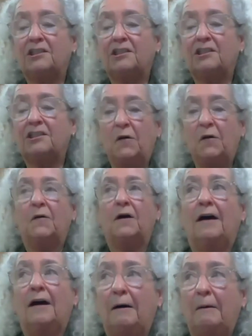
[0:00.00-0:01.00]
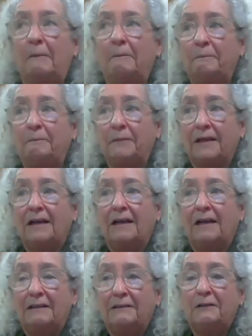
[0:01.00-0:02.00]
So um,
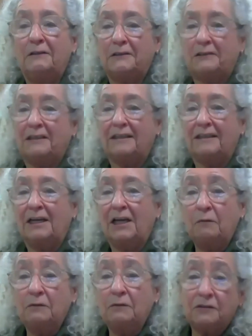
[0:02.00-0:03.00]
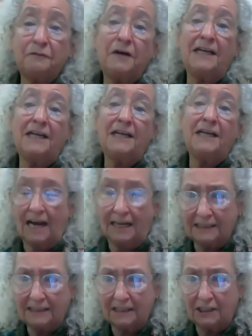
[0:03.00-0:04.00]
there's, it was fun. I
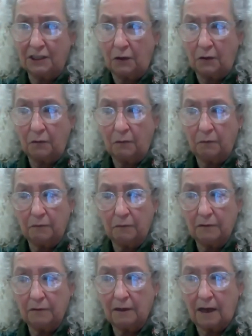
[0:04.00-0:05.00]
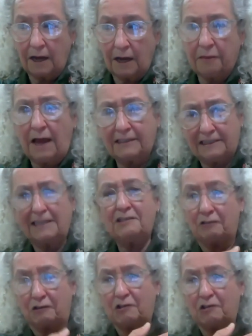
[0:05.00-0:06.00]
kind of didn't know. I, I
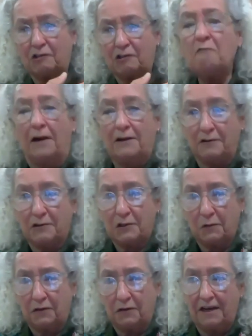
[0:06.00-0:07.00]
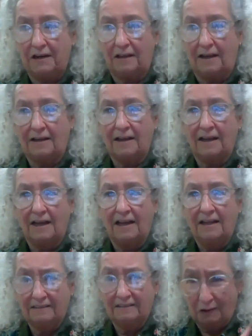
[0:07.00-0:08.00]
said to the songwriters who were there, like,
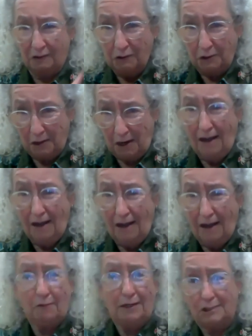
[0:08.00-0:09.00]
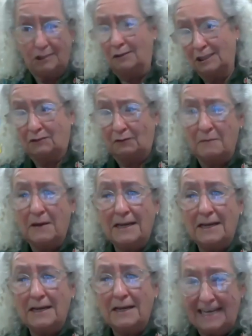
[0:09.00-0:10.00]
did all you guys write songs from A
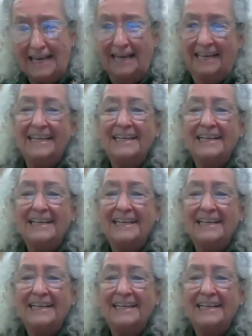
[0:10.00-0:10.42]
to Z?